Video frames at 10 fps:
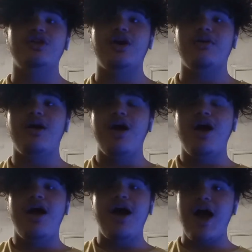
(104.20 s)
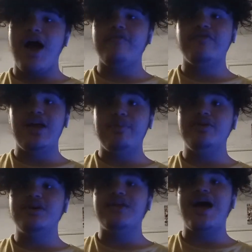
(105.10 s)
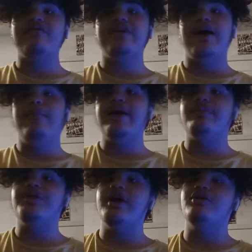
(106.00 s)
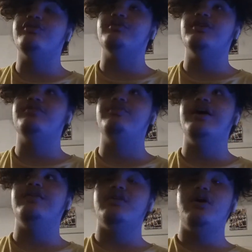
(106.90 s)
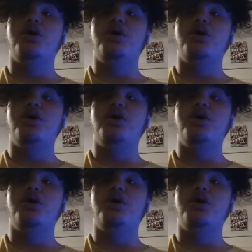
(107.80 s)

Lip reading: plus, I've got baked potatoes from this place